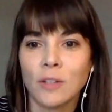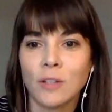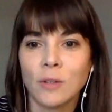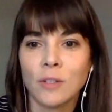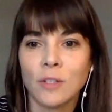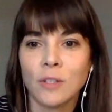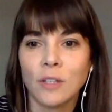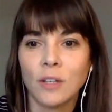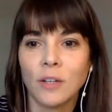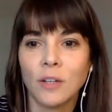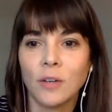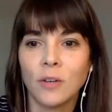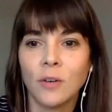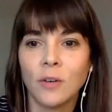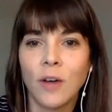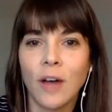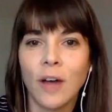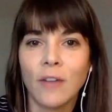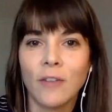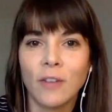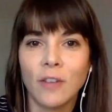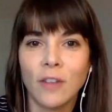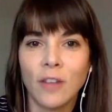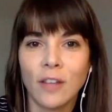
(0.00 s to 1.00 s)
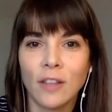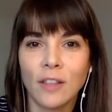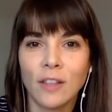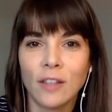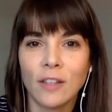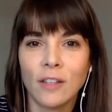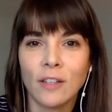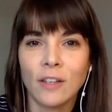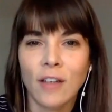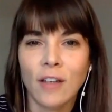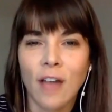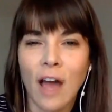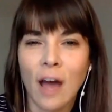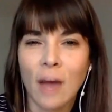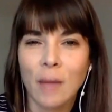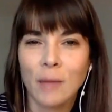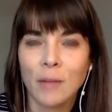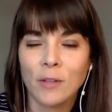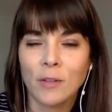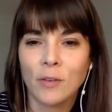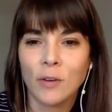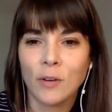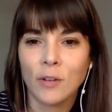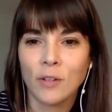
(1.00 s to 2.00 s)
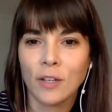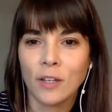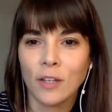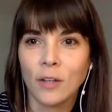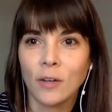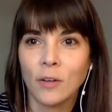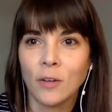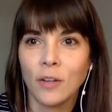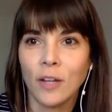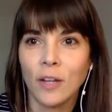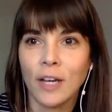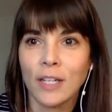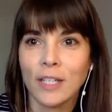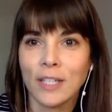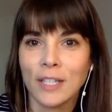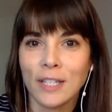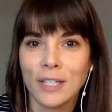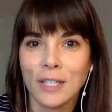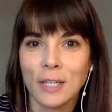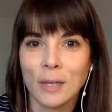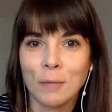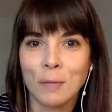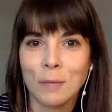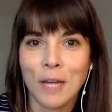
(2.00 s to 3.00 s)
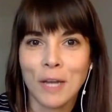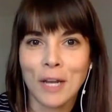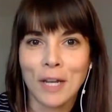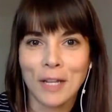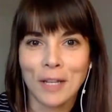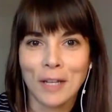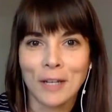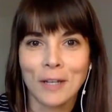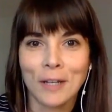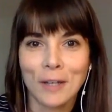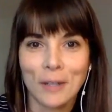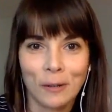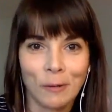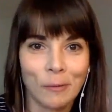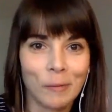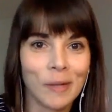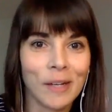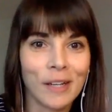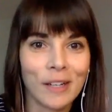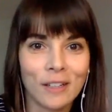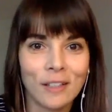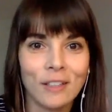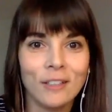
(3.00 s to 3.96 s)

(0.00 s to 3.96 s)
So it's a little, I feel like the atmosphere is a little less intimidating than it could be.